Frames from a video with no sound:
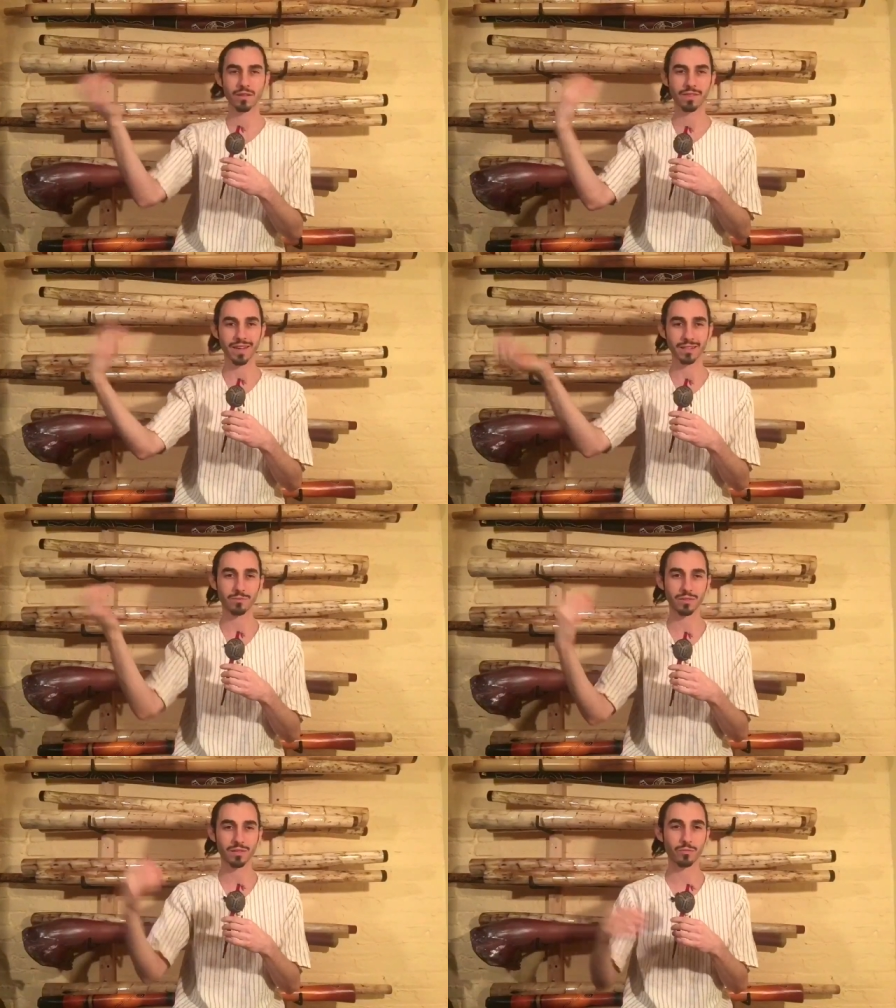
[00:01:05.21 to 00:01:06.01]
That's
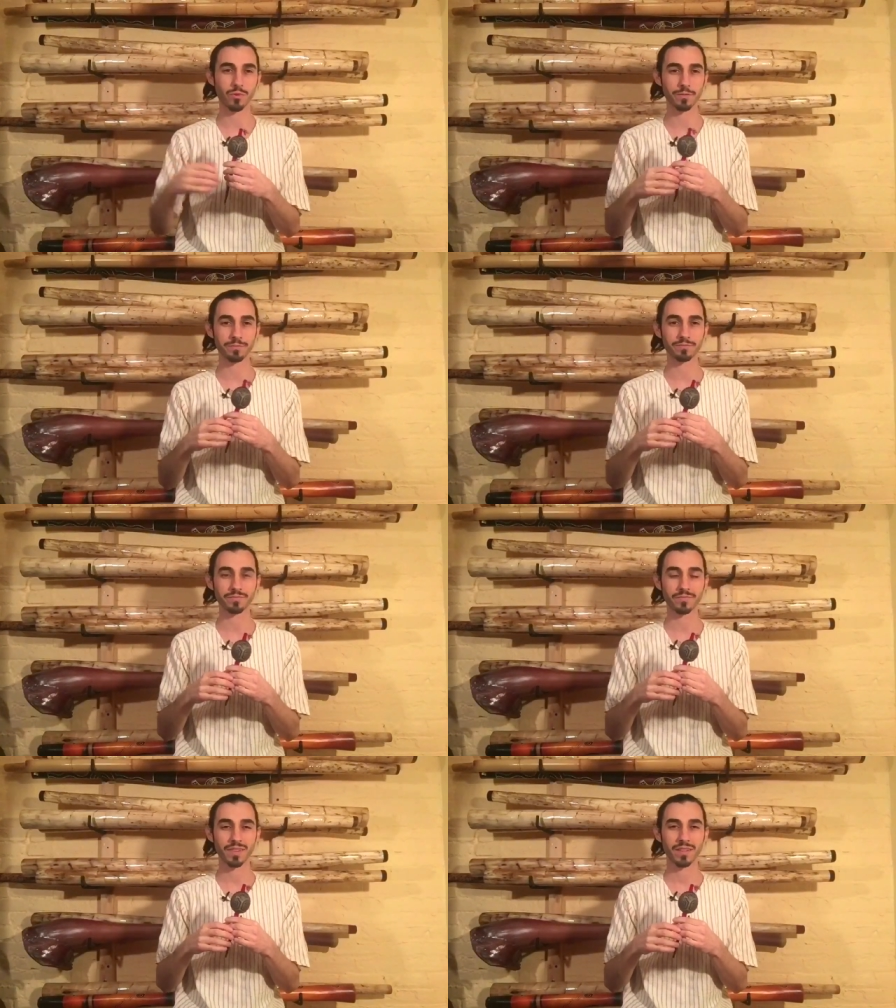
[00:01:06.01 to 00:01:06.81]
really important.
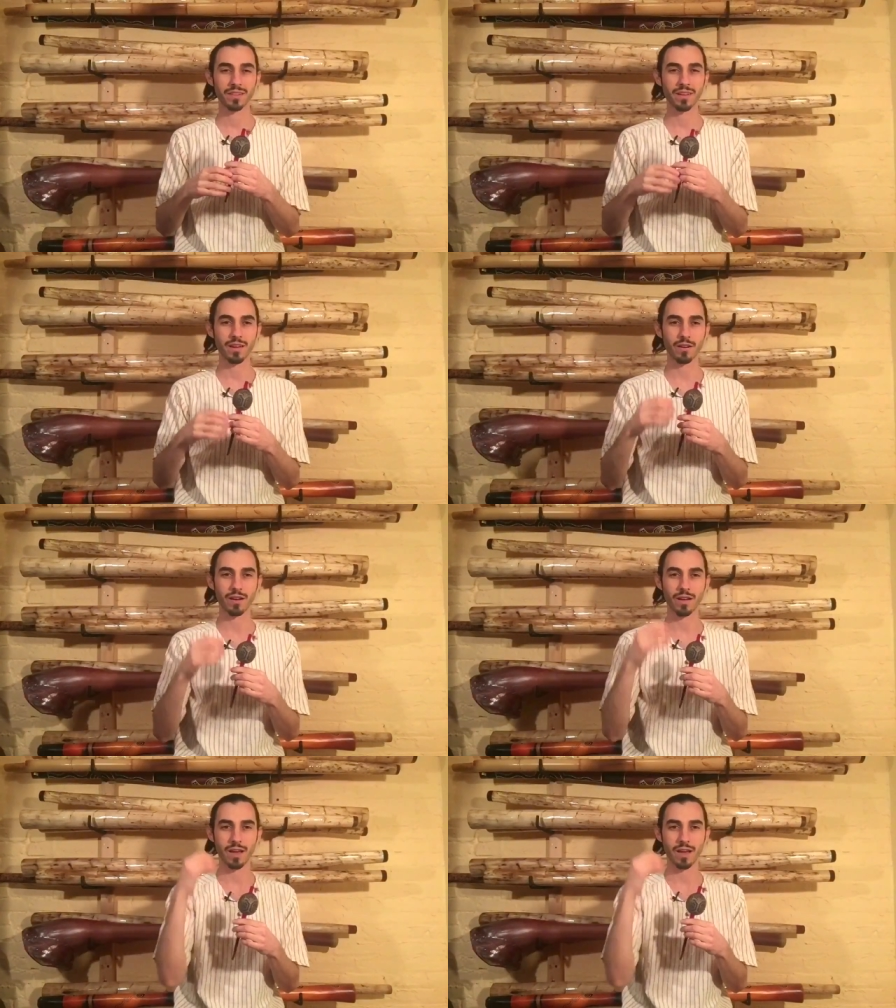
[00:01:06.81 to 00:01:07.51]
Now,